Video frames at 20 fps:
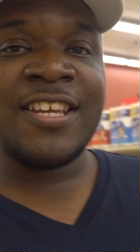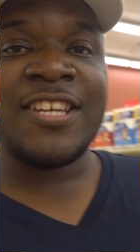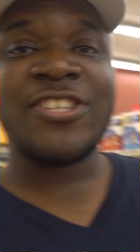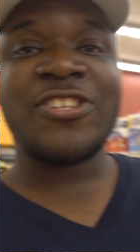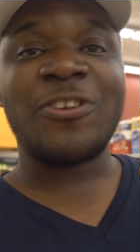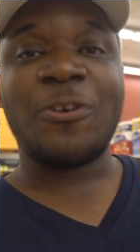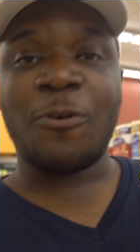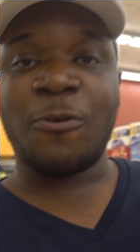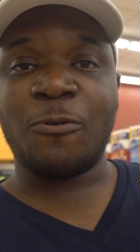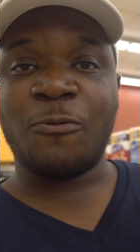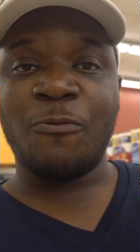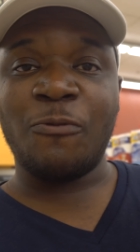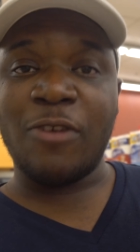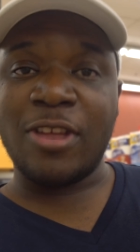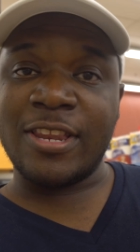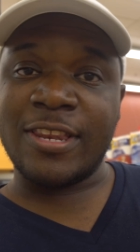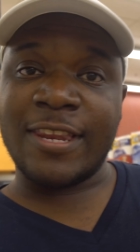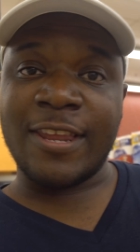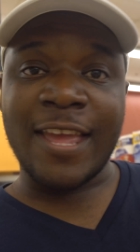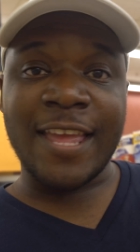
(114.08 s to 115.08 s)
so
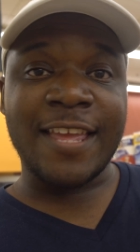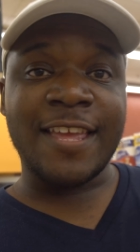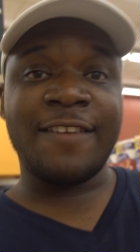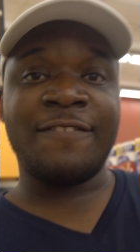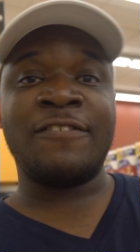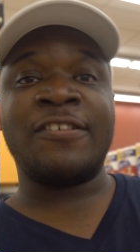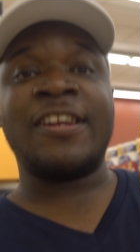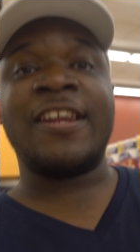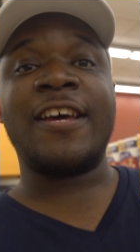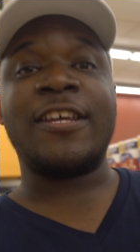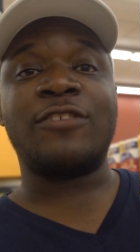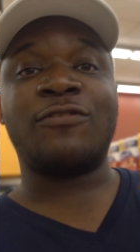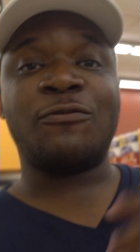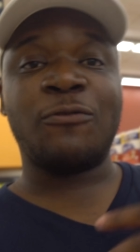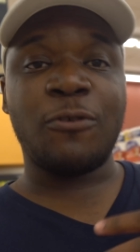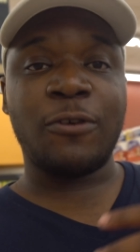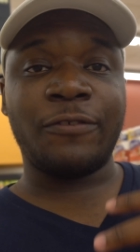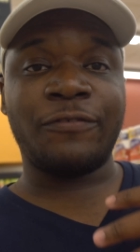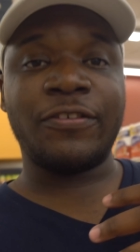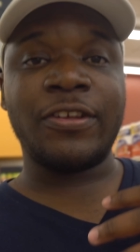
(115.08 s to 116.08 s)
they're giving us
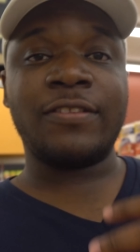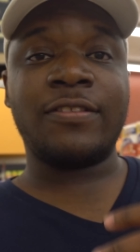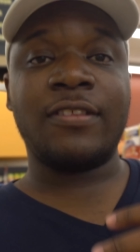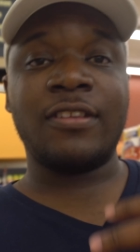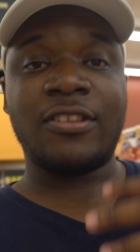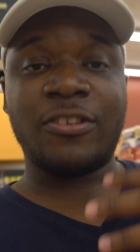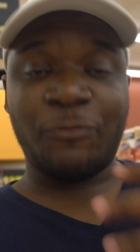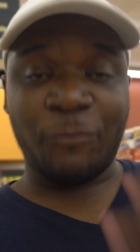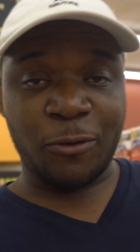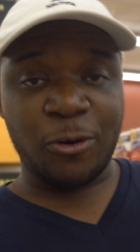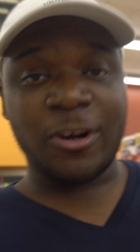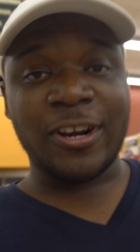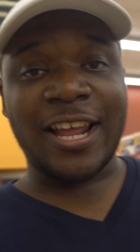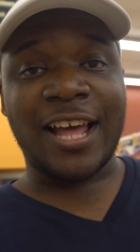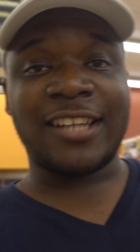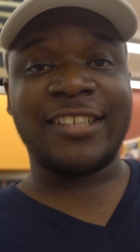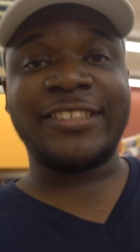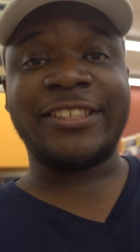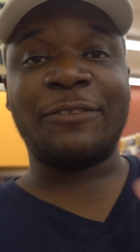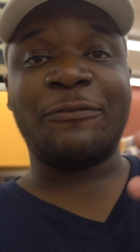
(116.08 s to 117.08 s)

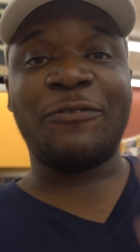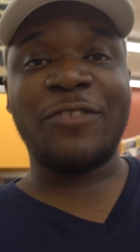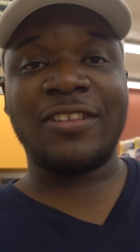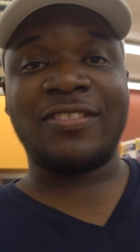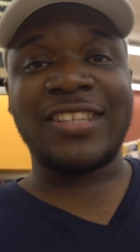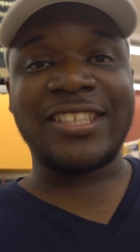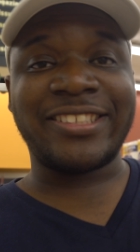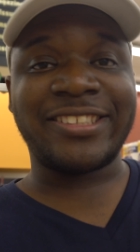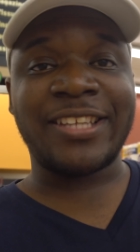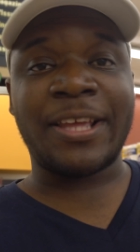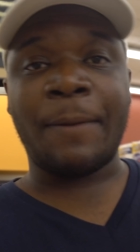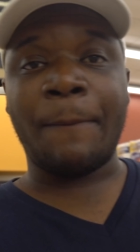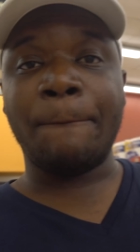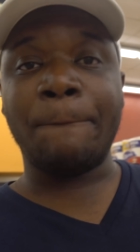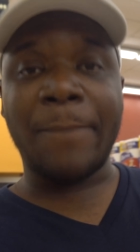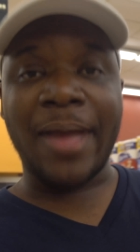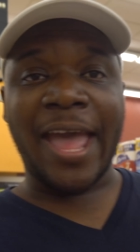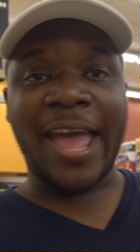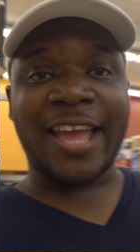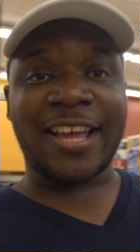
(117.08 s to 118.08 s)
$4.50
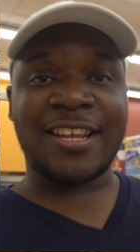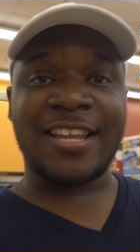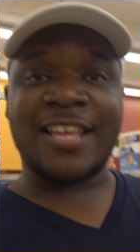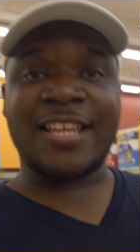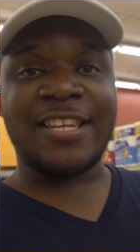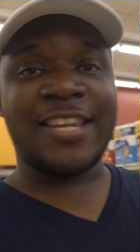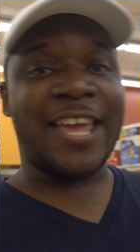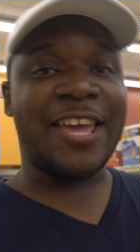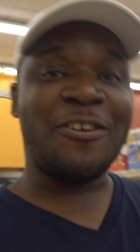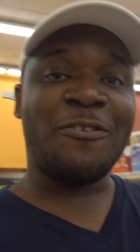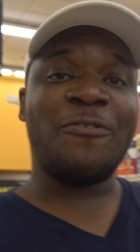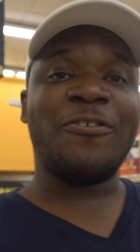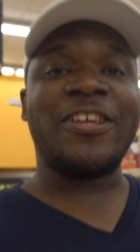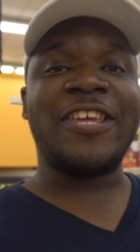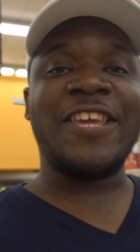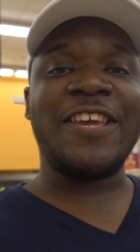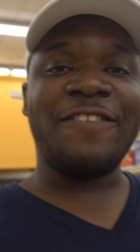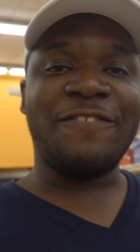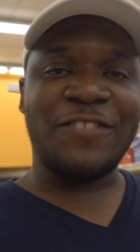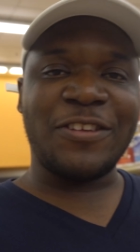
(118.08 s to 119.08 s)
back they
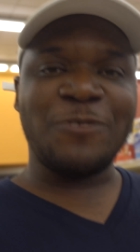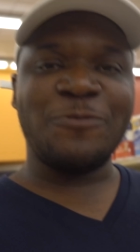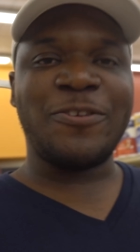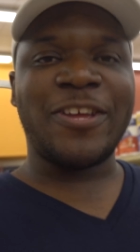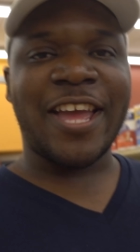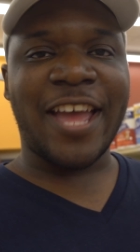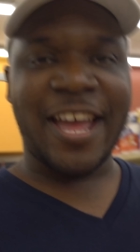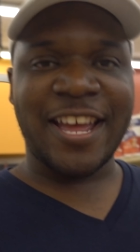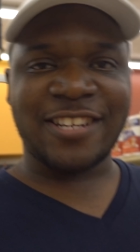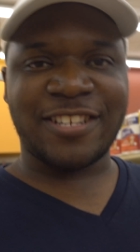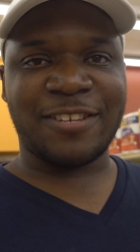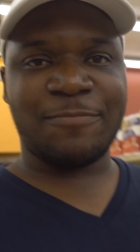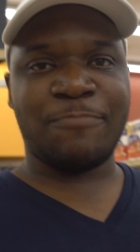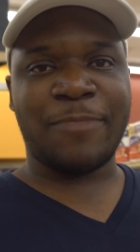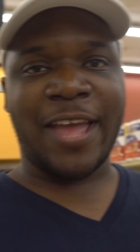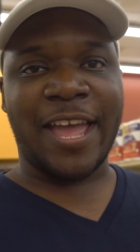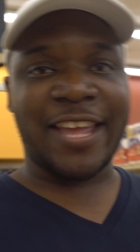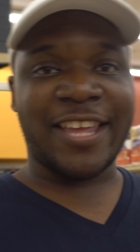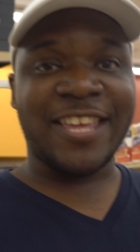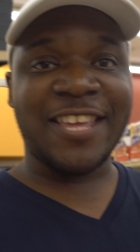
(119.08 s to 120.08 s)
don't give you cash
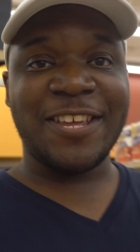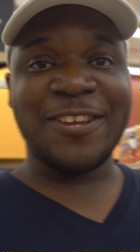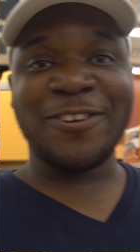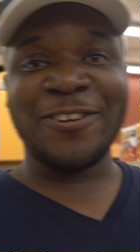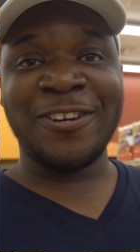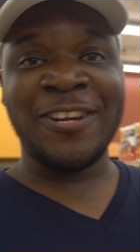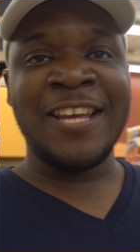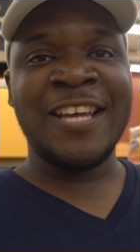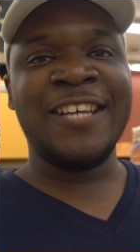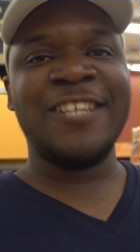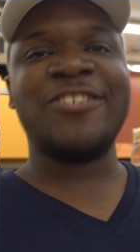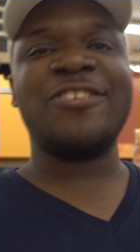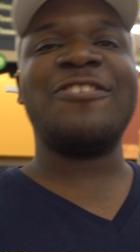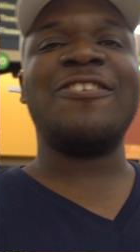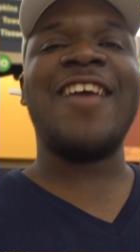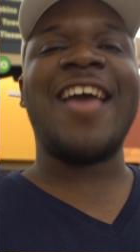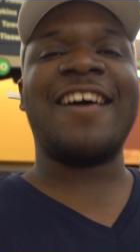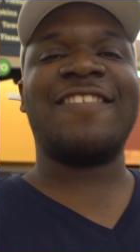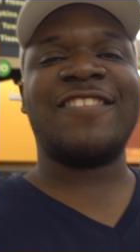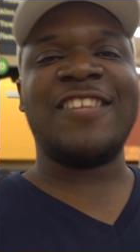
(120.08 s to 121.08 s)
back here so
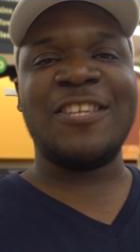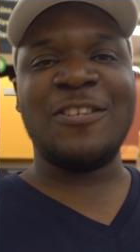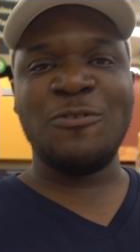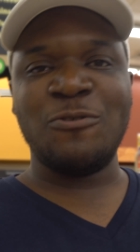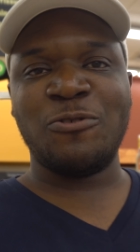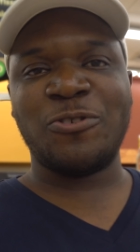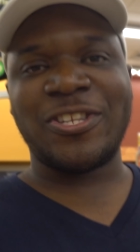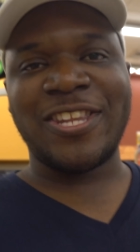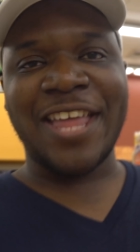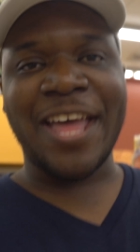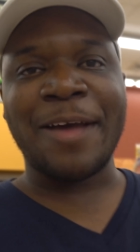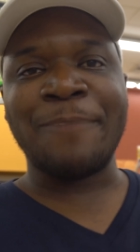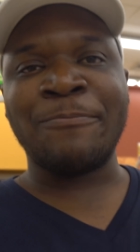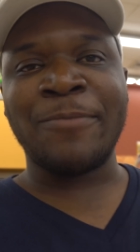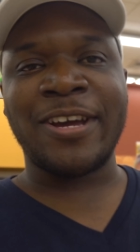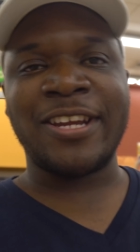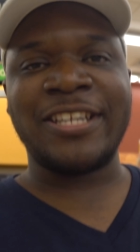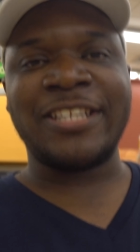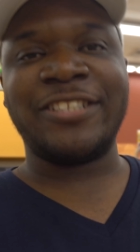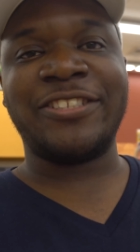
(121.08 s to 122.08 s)
you have to use that
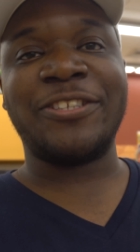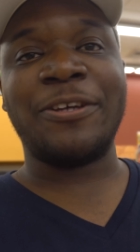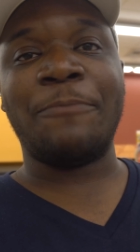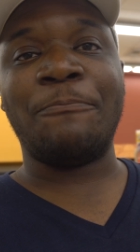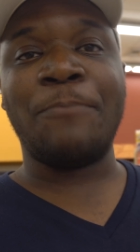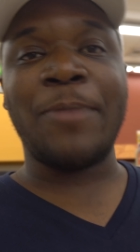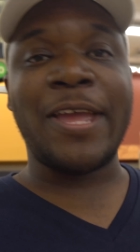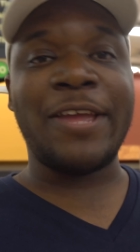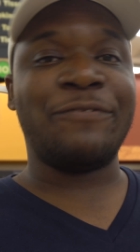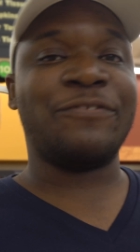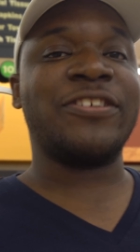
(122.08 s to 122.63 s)
money to pay